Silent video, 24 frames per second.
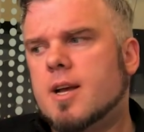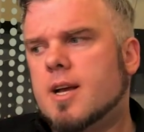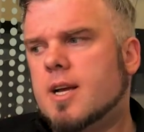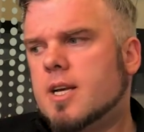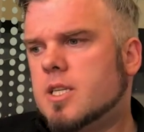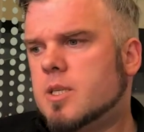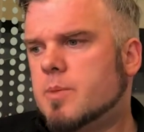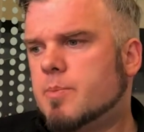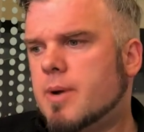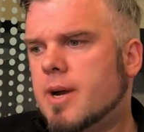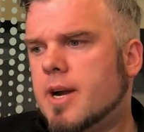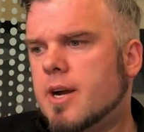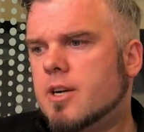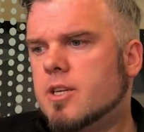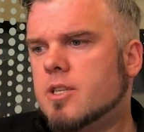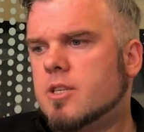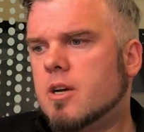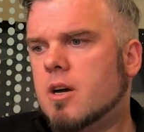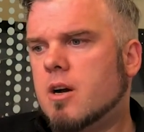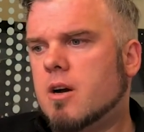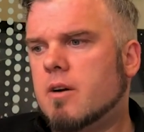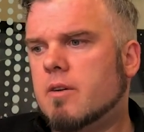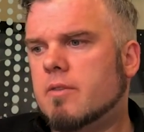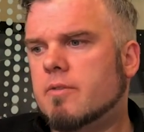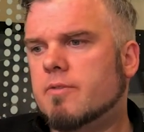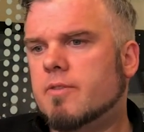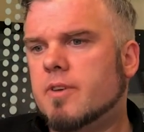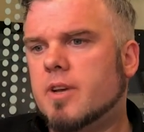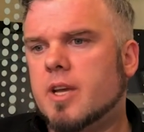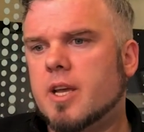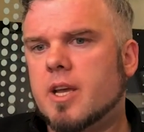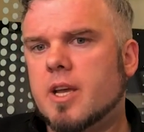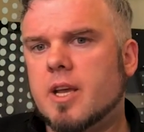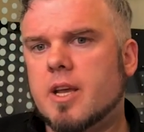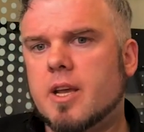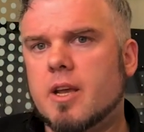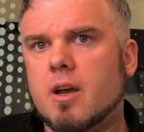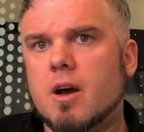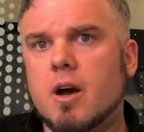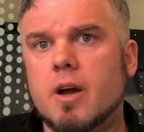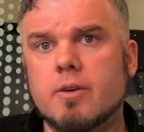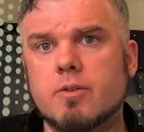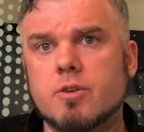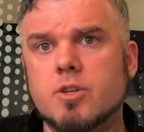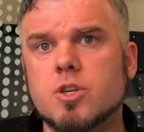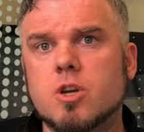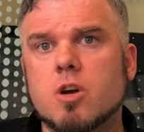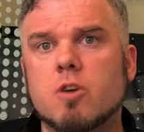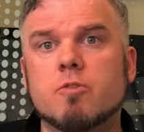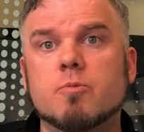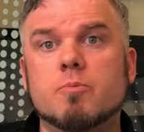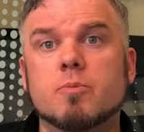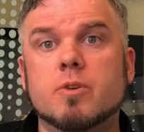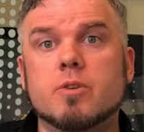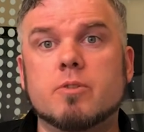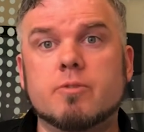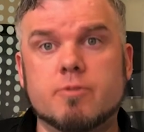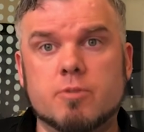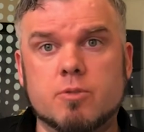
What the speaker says: as part of a Irish government